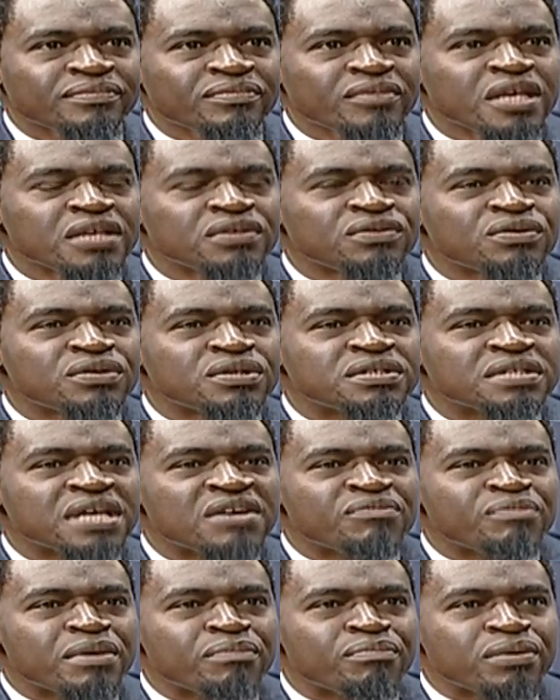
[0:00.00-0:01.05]
is not
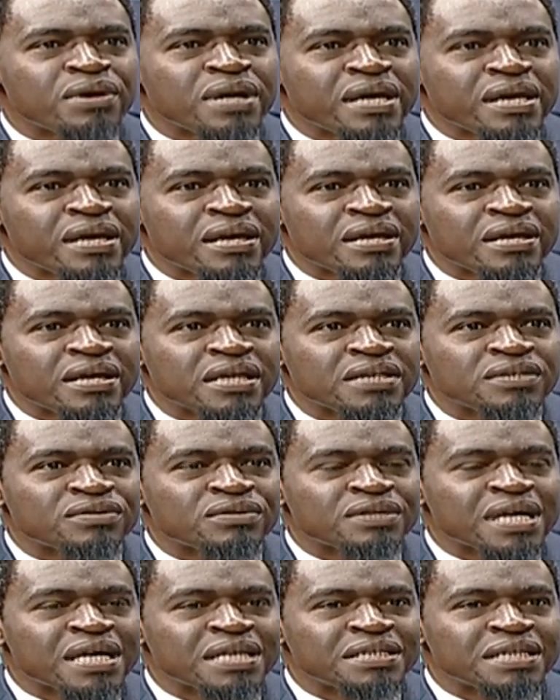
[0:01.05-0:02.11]
cyberbullying, it's
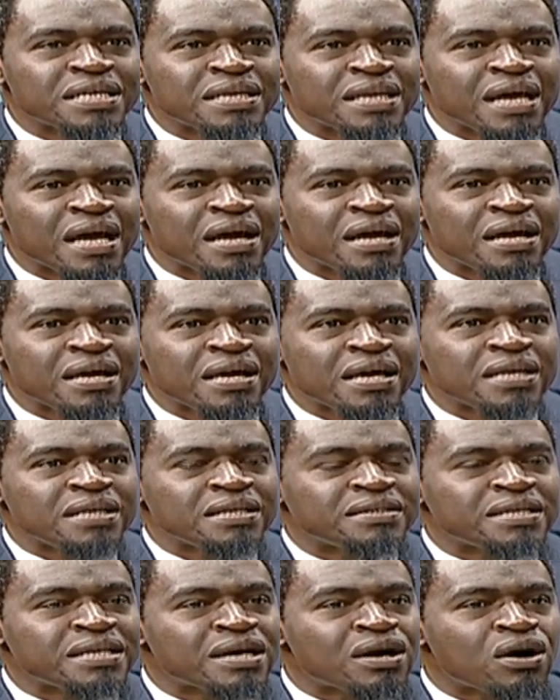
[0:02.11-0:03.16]
not her agenda. It
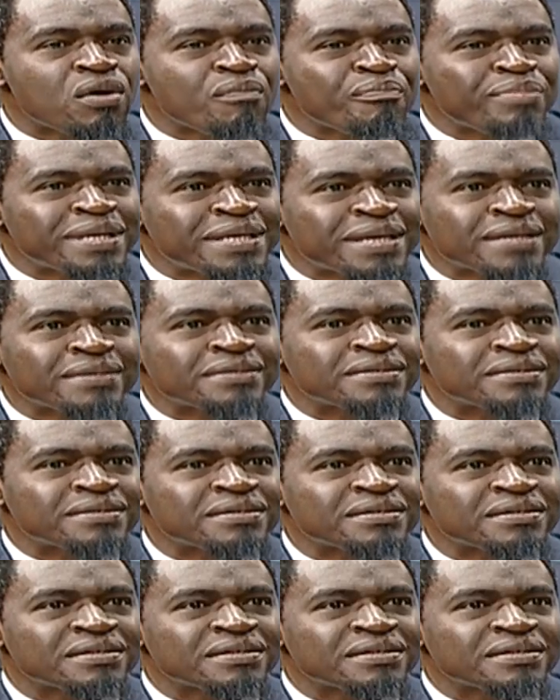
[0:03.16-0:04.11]
is incompetence.